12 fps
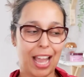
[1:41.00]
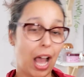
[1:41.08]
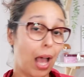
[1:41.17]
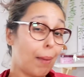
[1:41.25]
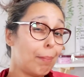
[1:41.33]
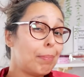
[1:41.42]

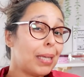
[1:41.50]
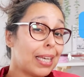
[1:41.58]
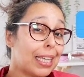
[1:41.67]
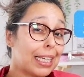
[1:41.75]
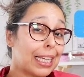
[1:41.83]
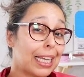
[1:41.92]

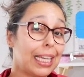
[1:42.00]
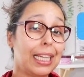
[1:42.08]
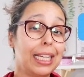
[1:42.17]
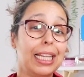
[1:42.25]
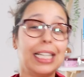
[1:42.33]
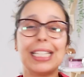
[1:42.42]

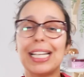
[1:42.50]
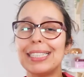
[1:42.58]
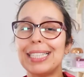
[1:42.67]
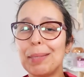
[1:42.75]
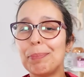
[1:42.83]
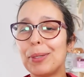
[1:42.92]
Ability.
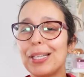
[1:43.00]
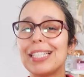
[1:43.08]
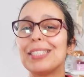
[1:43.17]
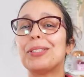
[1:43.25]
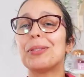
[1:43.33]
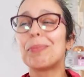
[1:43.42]
Can they put it
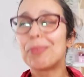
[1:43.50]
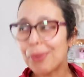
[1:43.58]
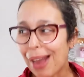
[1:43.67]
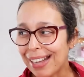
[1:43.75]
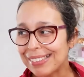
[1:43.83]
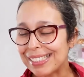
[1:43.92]
into
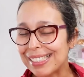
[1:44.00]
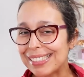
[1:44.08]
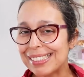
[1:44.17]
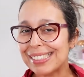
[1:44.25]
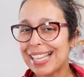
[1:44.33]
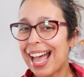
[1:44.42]

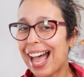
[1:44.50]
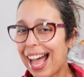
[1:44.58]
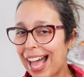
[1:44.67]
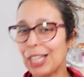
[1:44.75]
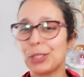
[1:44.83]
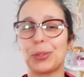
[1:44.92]
practice,
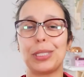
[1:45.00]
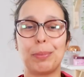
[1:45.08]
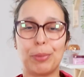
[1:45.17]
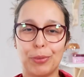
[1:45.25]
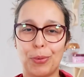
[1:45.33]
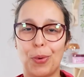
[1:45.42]
actually
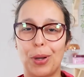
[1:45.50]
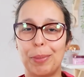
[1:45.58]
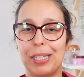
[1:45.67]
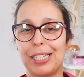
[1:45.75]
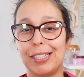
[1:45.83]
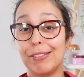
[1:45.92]

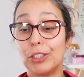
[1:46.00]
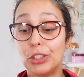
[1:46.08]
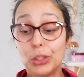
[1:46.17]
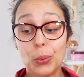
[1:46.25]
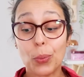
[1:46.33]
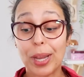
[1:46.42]
performing in the
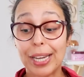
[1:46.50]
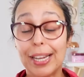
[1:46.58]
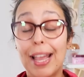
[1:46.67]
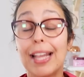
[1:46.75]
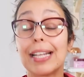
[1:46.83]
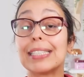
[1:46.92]
new
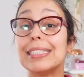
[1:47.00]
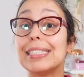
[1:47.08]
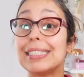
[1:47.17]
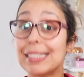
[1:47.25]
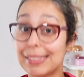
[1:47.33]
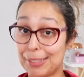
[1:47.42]
way
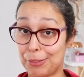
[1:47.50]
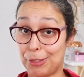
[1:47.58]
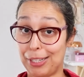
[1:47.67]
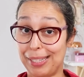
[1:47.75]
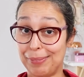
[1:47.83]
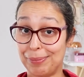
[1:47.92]

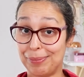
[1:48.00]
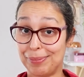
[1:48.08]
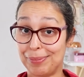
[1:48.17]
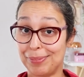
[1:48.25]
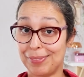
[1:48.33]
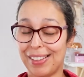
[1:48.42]
consistently?
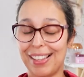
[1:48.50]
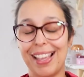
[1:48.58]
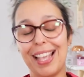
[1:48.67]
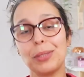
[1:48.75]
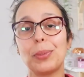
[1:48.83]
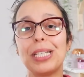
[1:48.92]

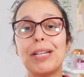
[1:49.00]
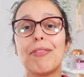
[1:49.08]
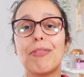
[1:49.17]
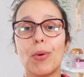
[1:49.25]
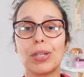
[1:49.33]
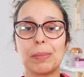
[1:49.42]
And
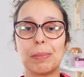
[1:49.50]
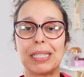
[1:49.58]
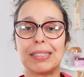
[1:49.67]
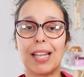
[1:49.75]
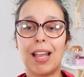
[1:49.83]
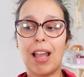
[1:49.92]

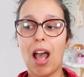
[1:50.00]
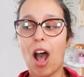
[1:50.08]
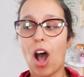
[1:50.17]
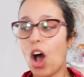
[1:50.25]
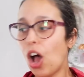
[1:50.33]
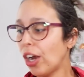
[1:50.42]
reinforcement.
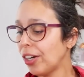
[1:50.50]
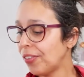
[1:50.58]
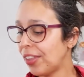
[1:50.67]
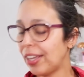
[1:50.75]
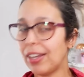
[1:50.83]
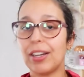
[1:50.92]
Are
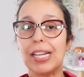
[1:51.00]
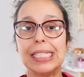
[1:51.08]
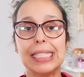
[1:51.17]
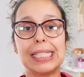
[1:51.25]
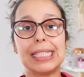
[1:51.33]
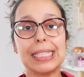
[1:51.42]
there
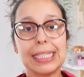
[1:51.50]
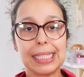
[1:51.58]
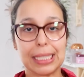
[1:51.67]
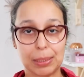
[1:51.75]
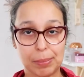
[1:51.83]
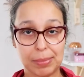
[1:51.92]

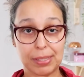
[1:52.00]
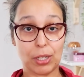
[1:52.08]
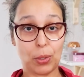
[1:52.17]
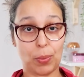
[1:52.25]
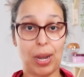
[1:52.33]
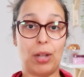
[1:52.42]
systems
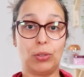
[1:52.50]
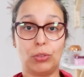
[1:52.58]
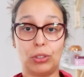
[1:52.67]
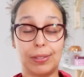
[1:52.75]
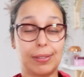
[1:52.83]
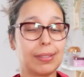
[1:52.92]
around
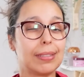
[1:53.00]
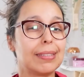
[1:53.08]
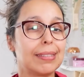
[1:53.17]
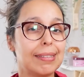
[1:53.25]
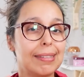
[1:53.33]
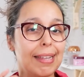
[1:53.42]
to
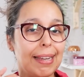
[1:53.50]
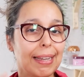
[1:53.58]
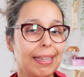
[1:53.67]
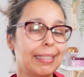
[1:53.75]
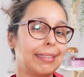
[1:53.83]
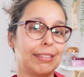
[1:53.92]

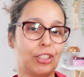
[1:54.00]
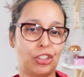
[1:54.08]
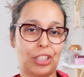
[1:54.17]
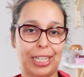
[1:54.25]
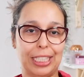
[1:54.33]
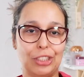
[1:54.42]
sustain the
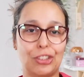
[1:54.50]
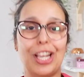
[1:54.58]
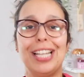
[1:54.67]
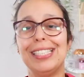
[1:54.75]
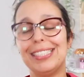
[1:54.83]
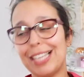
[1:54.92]
change,
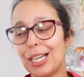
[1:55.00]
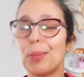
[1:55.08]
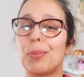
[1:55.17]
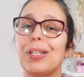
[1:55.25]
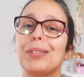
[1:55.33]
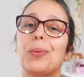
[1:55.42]

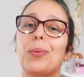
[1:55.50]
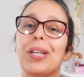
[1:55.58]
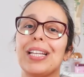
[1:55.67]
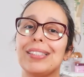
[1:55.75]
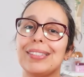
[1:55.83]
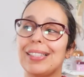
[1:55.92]
celebrate the
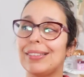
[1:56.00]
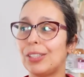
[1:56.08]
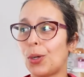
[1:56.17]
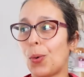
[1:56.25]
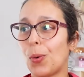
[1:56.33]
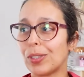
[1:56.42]
wins, and the
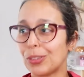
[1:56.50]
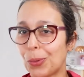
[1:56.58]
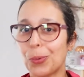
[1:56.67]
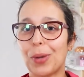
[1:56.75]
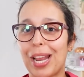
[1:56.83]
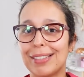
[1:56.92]
course
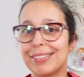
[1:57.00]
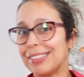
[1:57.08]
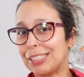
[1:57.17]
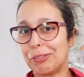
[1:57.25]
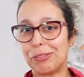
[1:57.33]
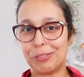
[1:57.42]
correct
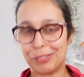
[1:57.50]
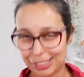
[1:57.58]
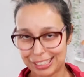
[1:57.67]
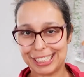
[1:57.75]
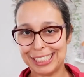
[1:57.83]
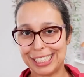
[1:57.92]
if
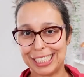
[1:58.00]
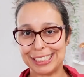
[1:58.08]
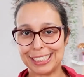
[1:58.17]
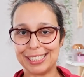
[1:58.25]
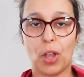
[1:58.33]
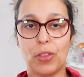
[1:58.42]
needed?